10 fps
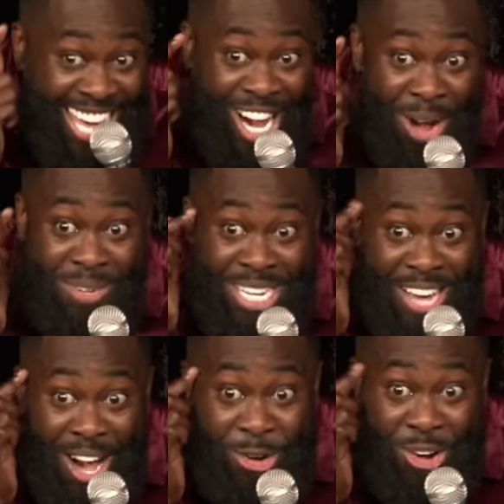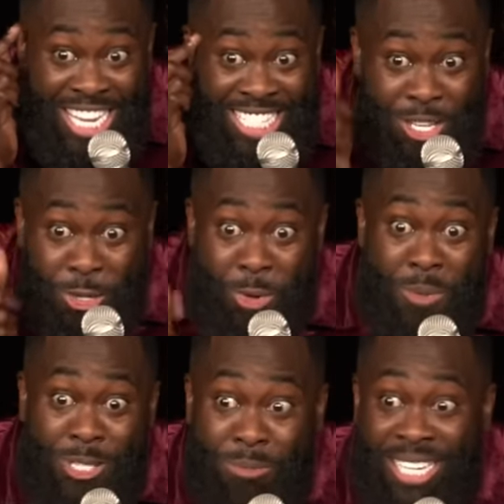they can't believe how crazy you
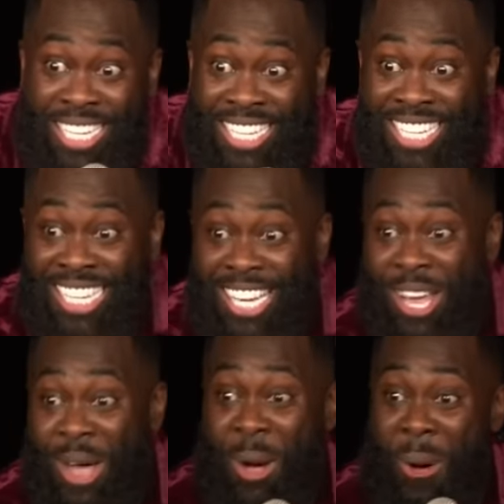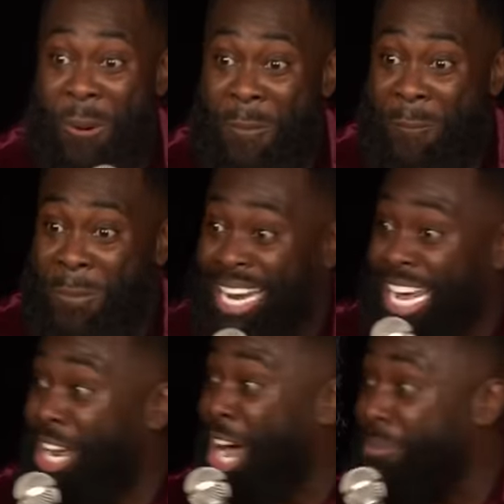must be. My
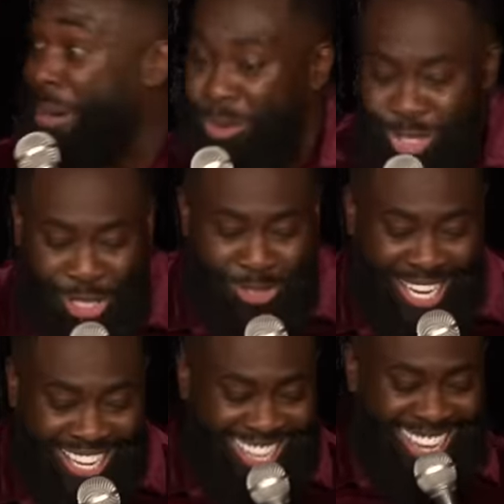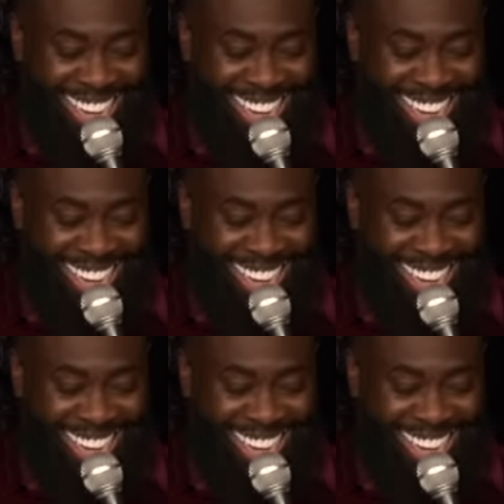dad heard my bullshit, he was like,